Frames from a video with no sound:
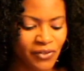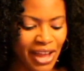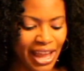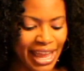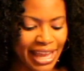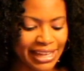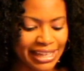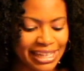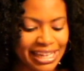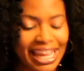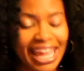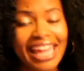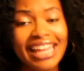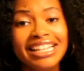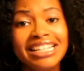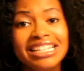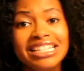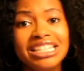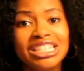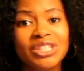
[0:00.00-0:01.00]
In
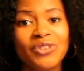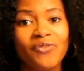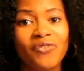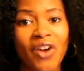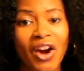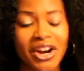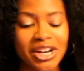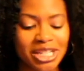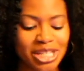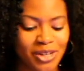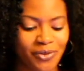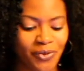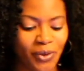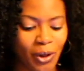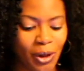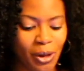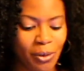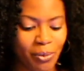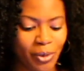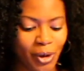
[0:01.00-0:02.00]
Kitten's First
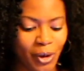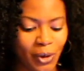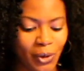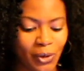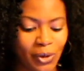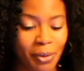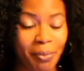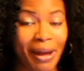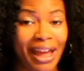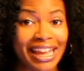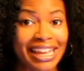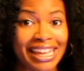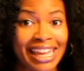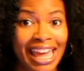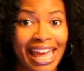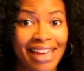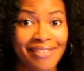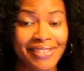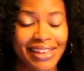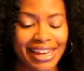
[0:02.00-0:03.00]
Full Moon by
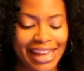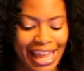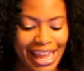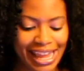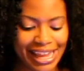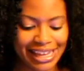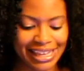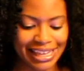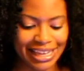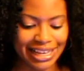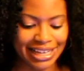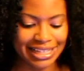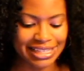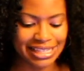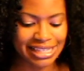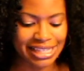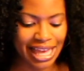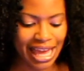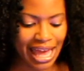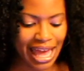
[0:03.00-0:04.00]
Kevin
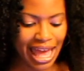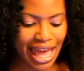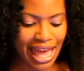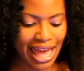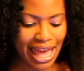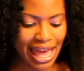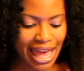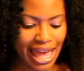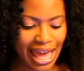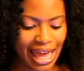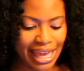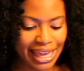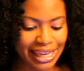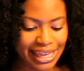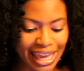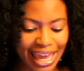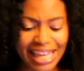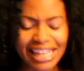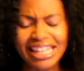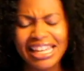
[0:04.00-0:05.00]
Henkes,
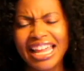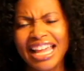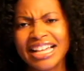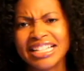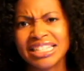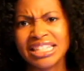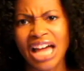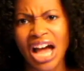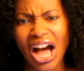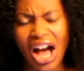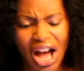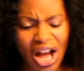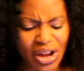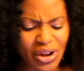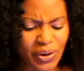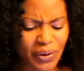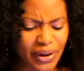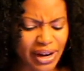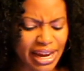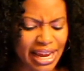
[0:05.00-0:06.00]
Kitten is
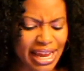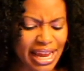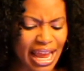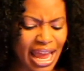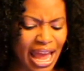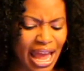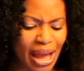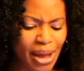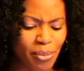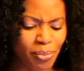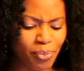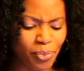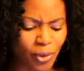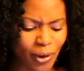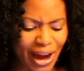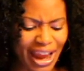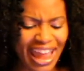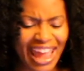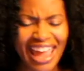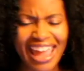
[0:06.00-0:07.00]
hungry,
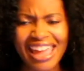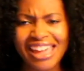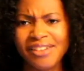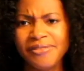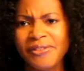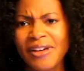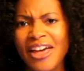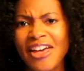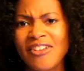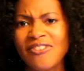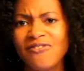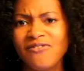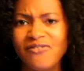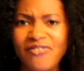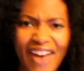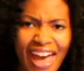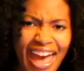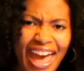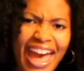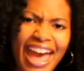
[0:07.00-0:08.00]
brave,
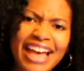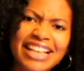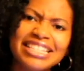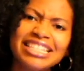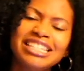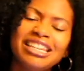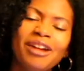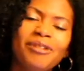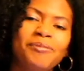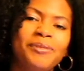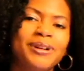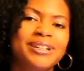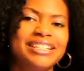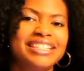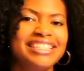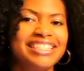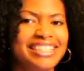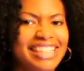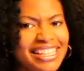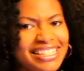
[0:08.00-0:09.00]
fast,
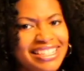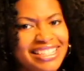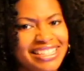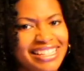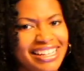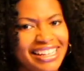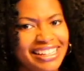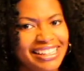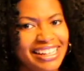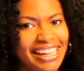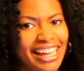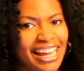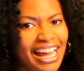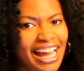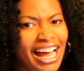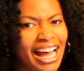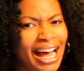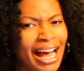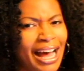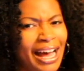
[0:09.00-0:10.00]
persistent,
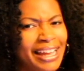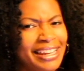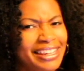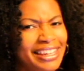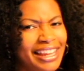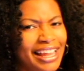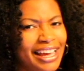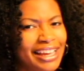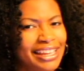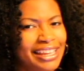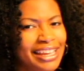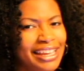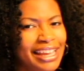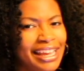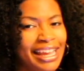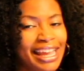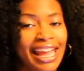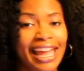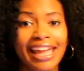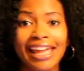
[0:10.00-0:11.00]

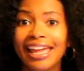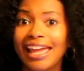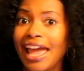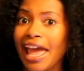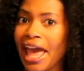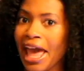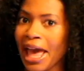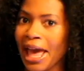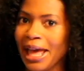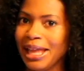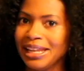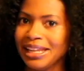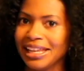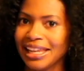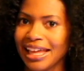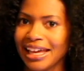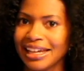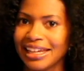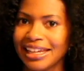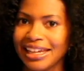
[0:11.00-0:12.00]
unlucky, and
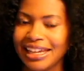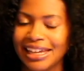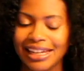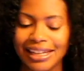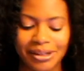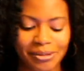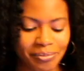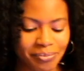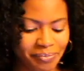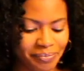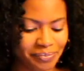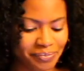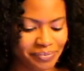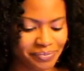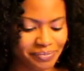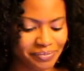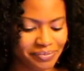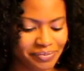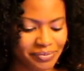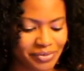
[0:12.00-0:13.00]
lucky.
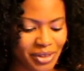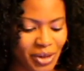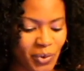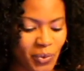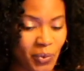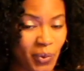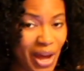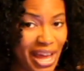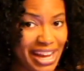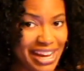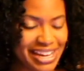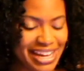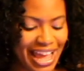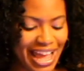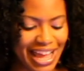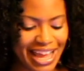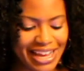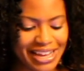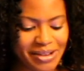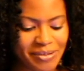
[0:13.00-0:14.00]
What a
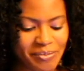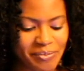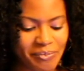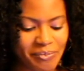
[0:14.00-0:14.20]
night.